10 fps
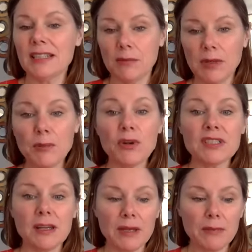tell me
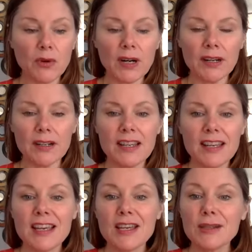more,
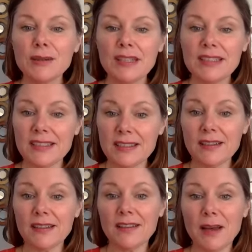you can
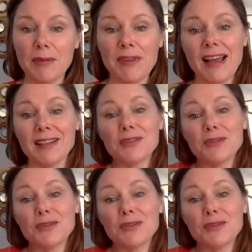still apply